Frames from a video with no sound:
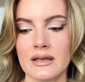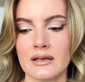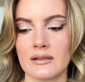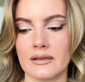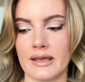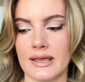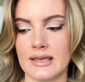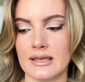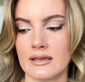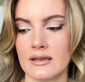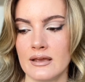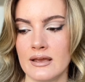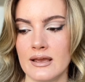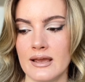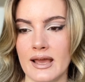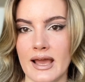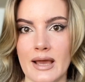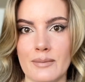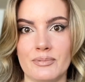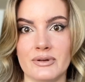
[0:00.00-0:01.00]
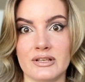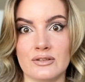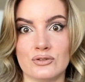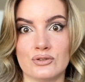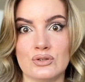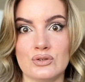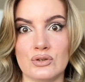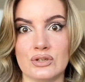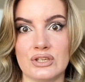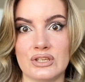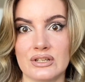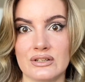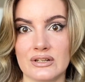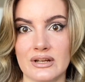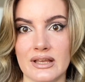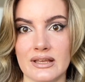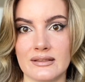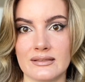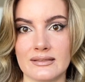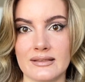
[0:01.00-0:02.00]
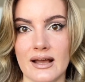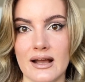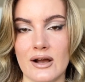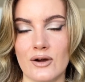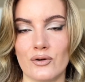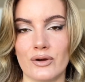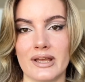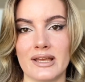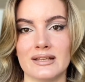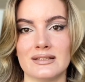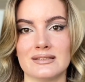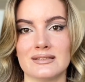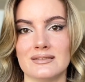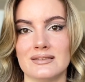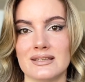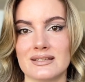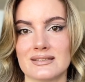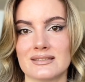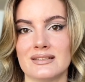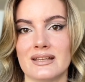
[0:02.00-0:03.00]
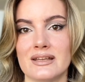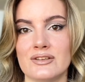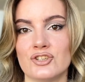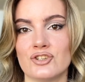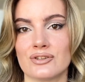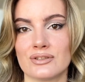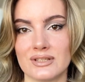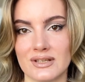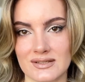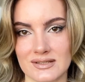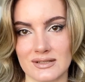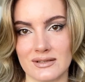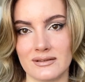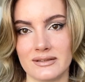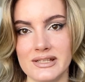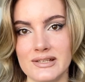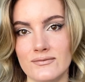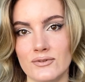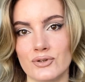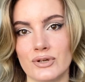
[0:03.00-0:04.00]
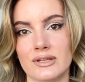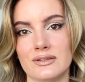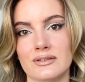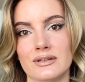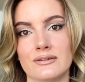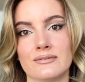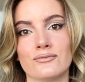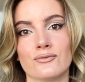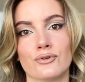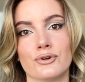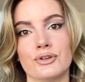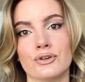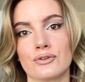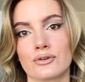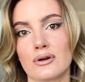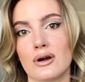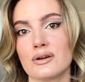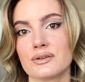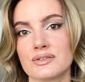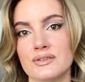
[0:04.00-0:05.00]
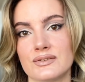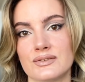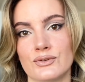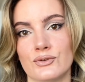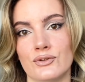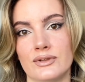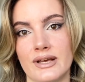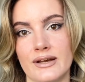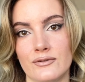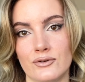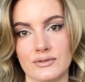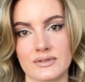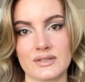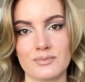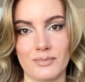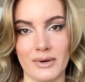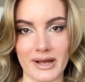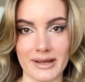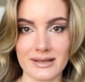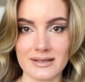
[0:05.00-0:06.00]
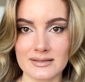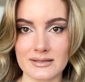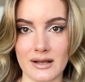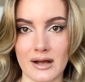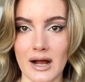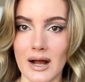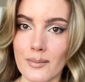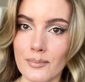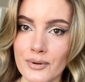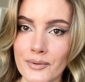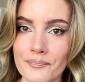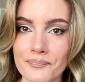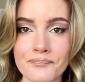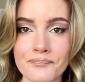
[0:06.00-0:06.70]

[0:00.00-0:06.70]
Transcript: like happening to you here and now, and this danger doesn't leave you, and therefore your cortisol level spikes up